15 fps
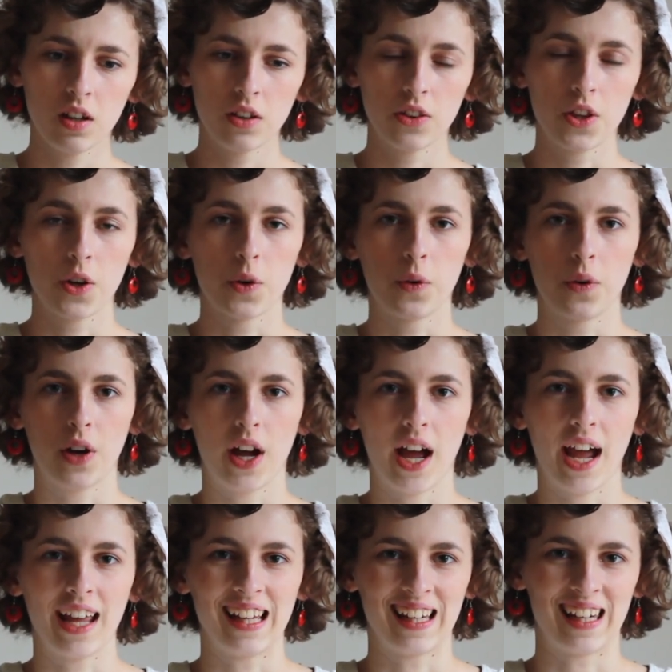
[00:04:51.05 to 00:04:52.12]
though
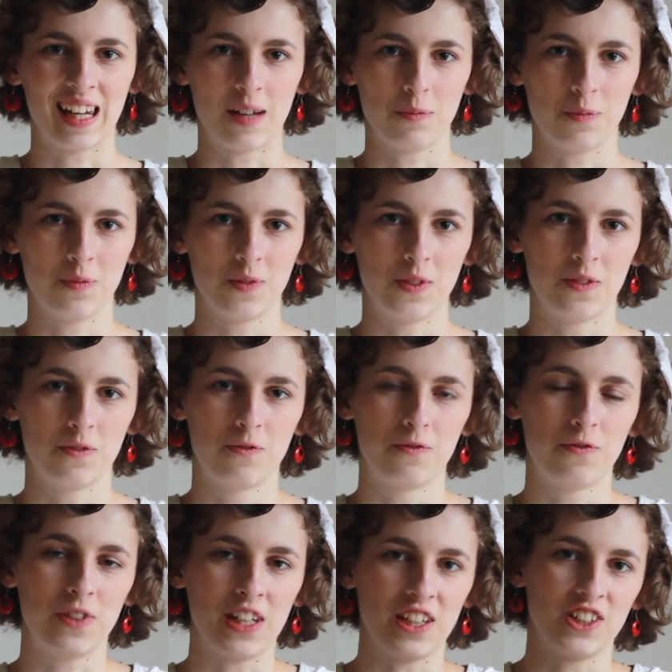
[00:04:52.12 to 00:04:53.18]
I ended up
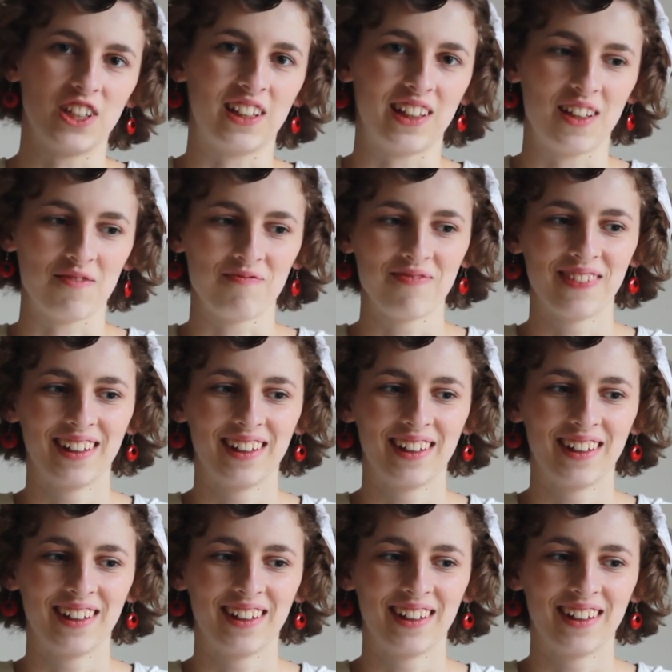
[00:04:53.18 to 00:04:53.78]
finishing them